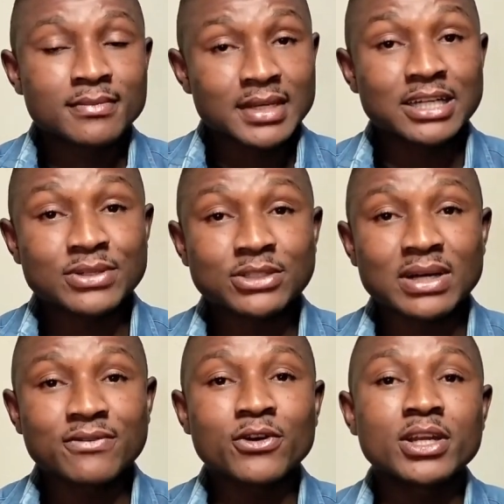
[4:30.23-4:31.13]
I try to
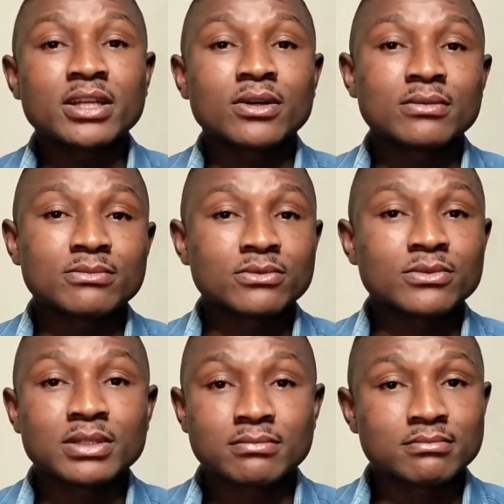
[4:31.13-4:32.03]
avoid it with
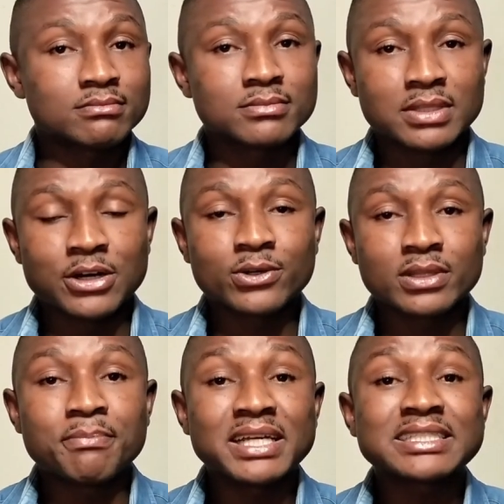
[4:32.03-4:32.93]
now the
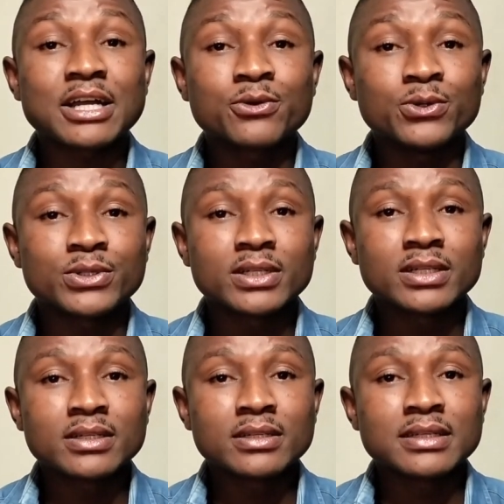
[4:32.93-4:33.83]
best I could.
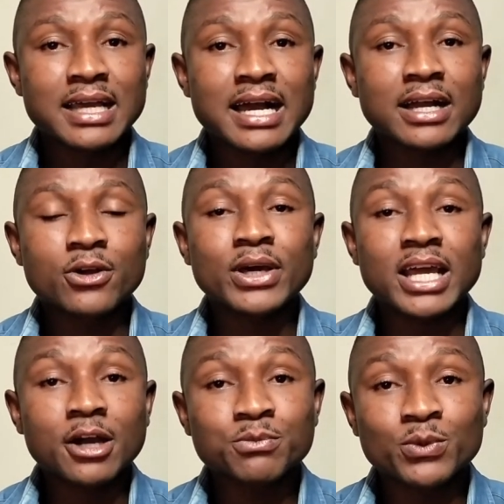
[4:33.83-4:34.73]
Yeah, God
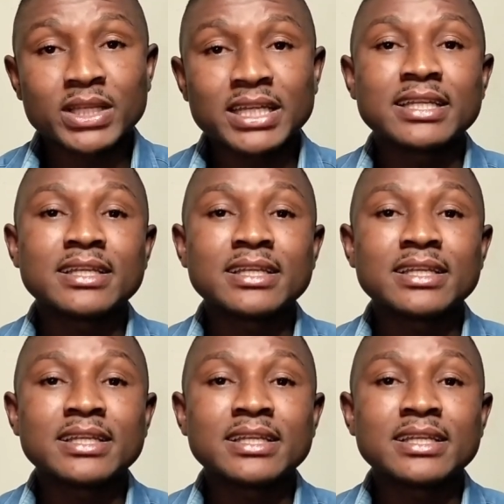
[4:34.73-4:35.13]
helped me with it.